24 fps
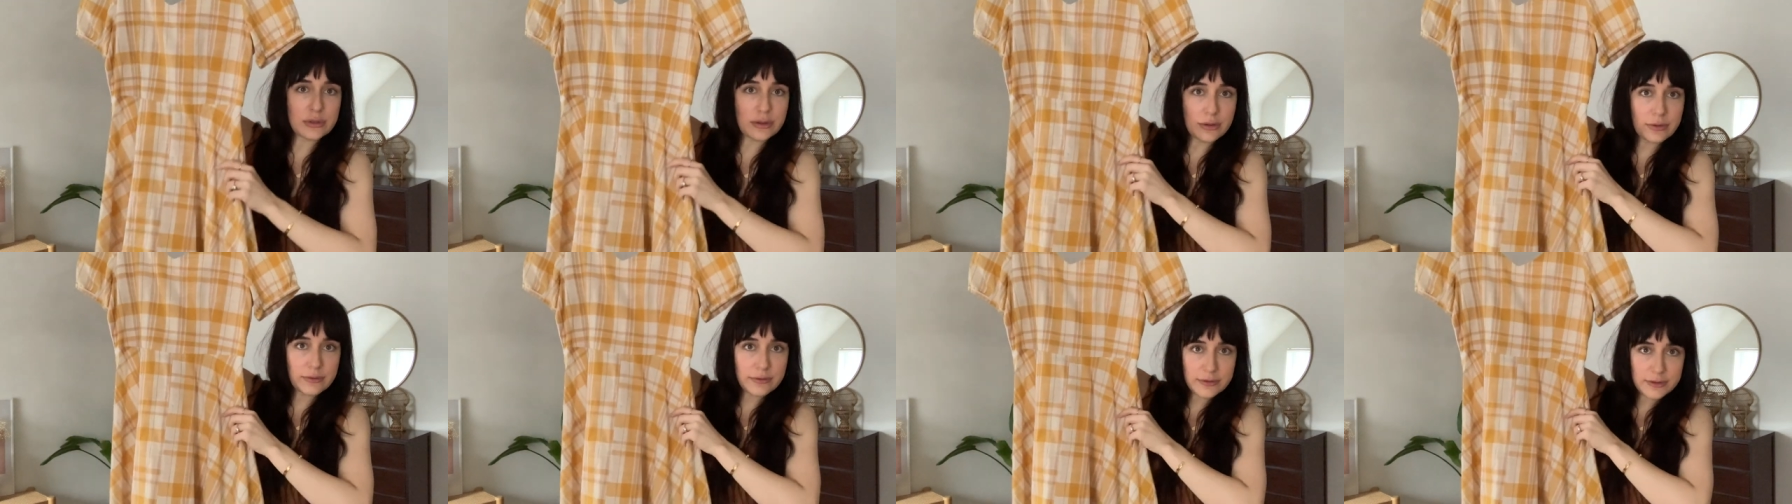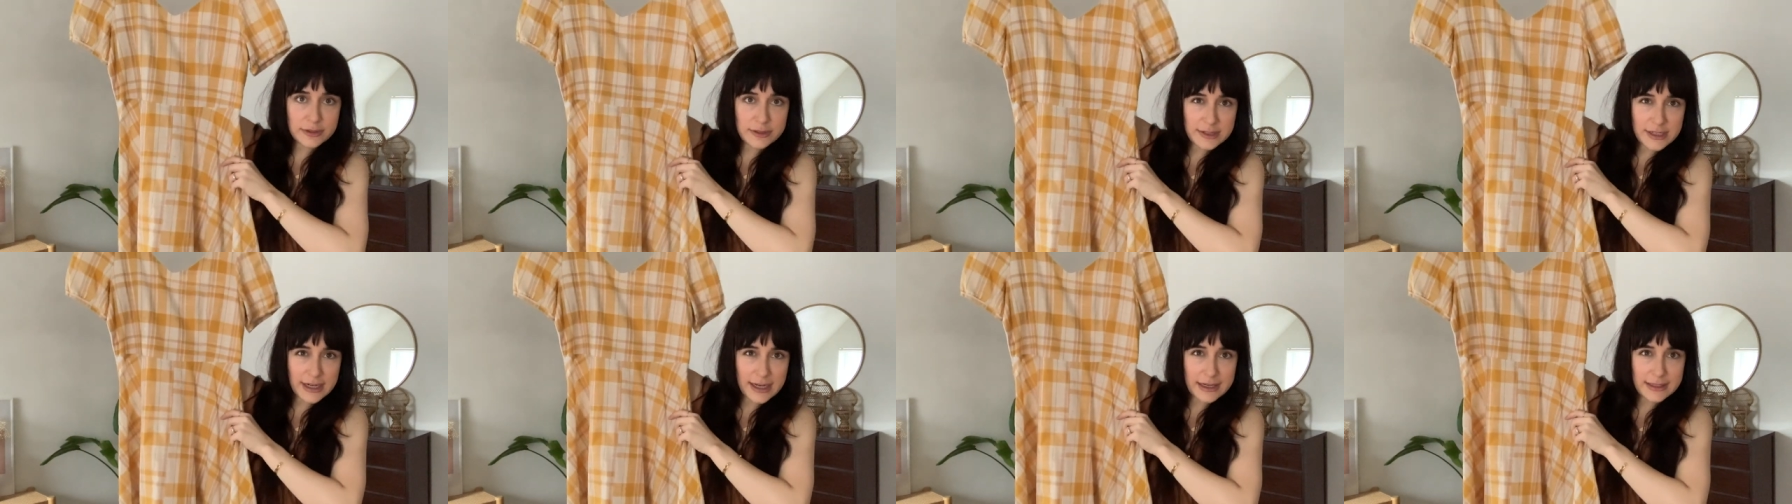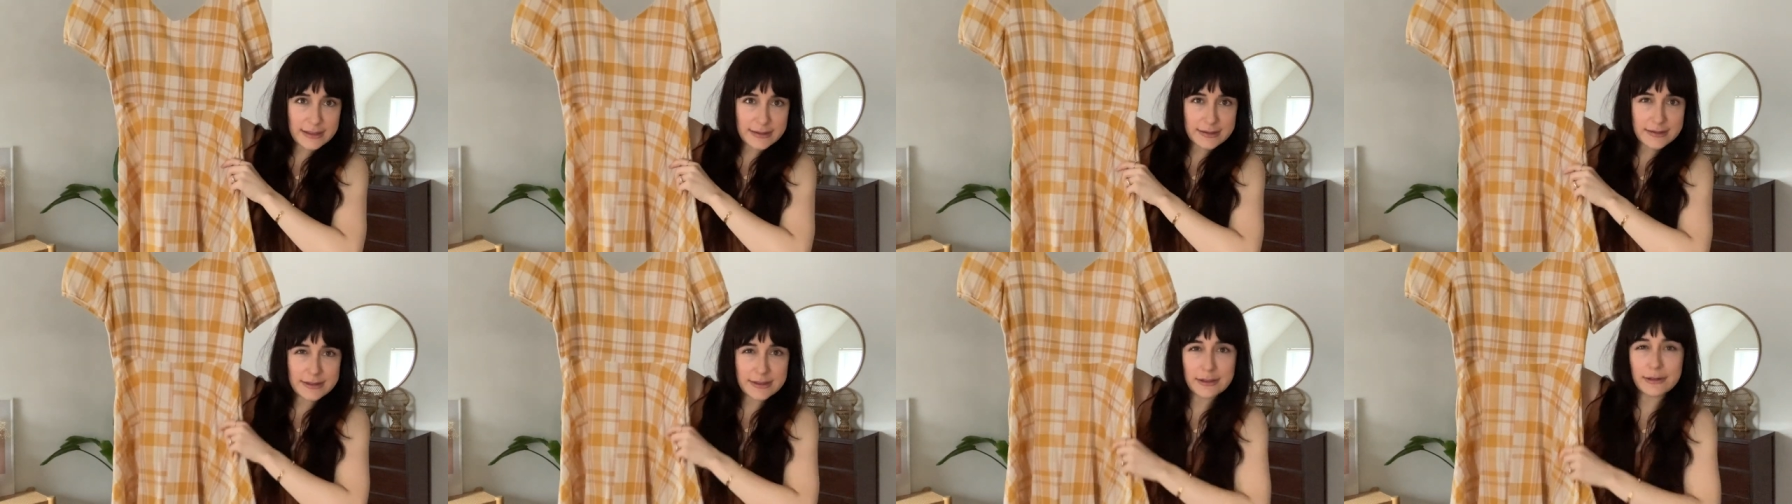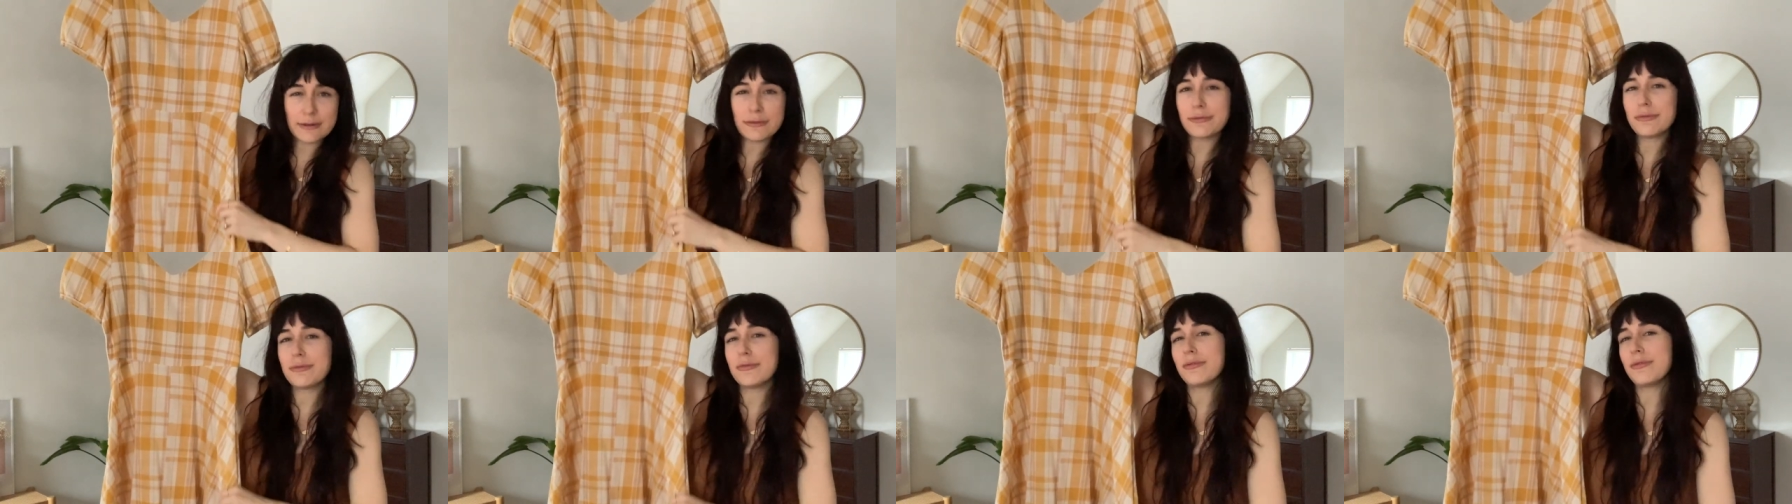oversized
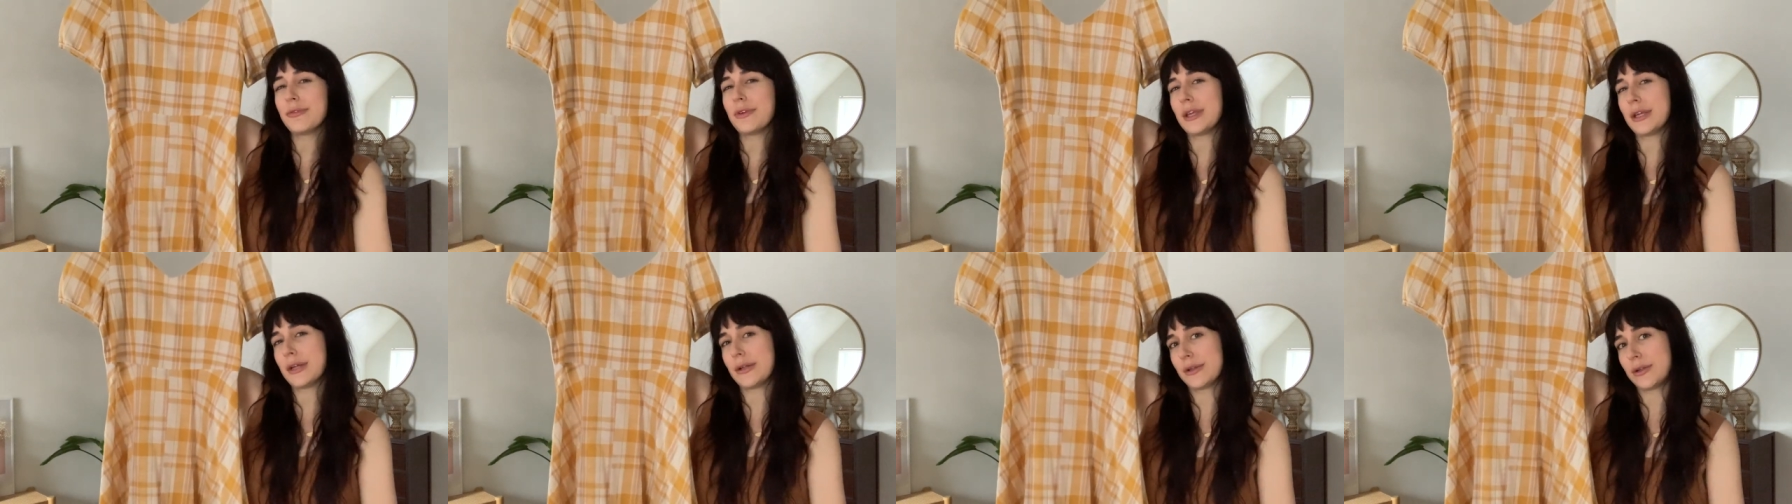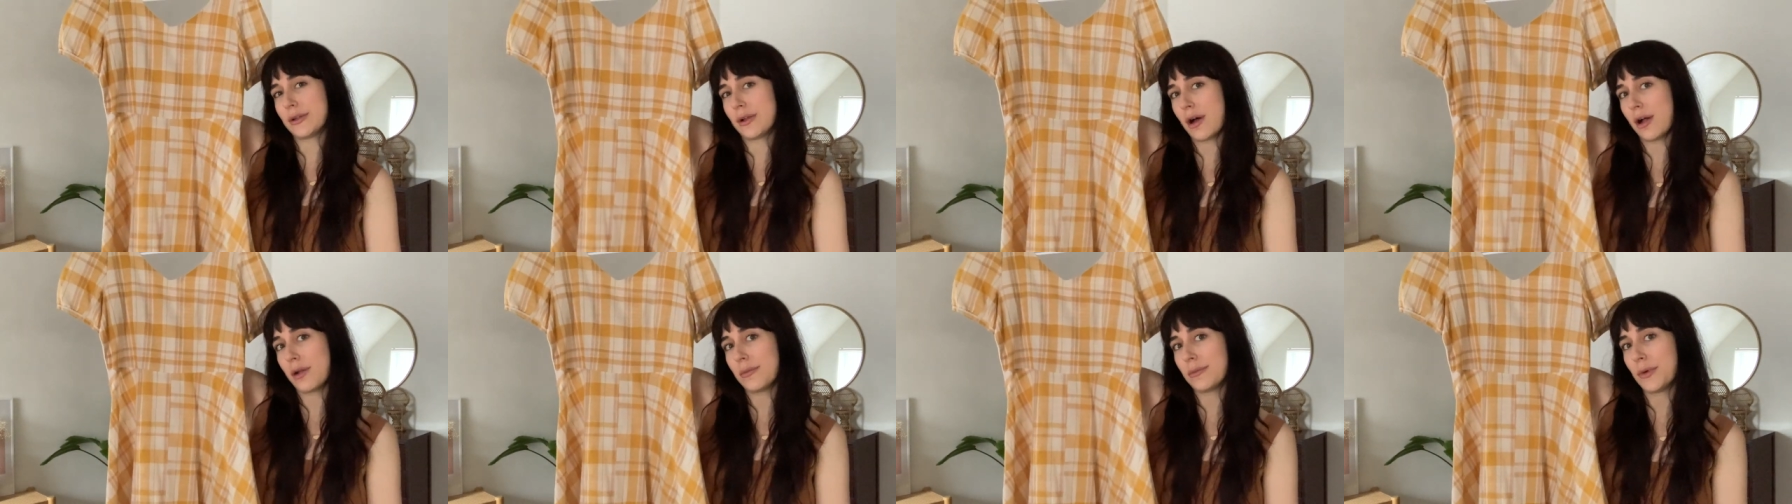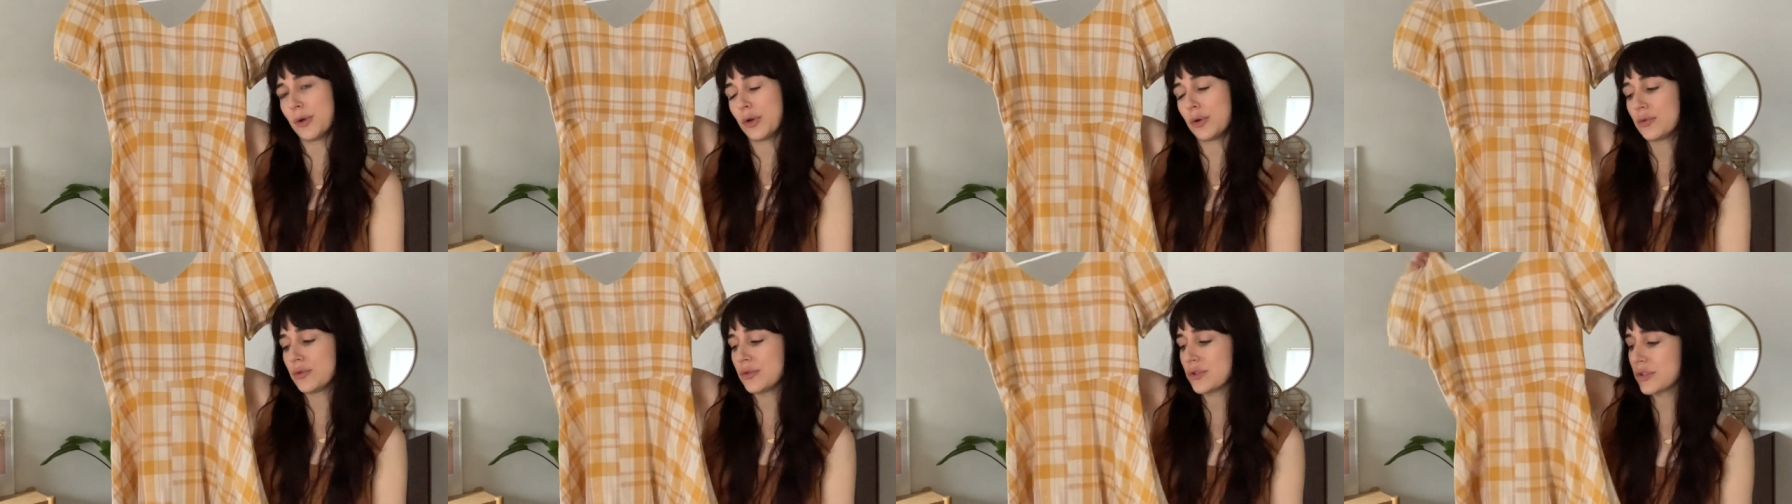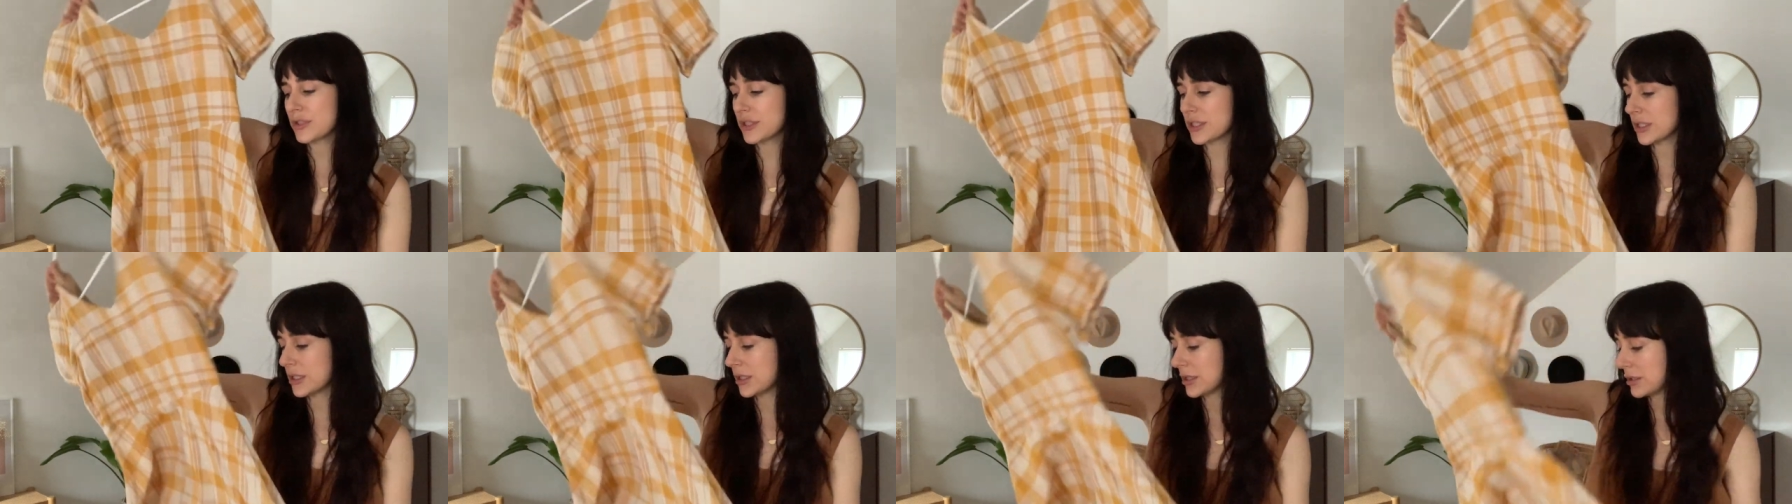feel
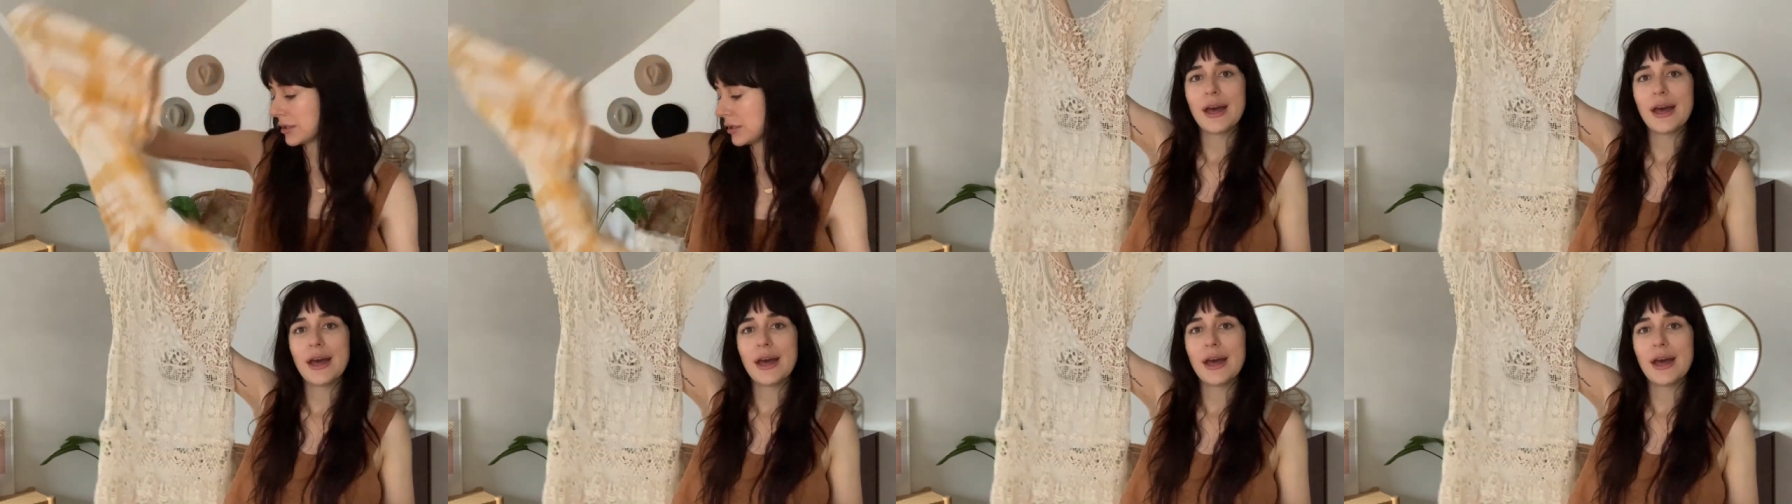almost.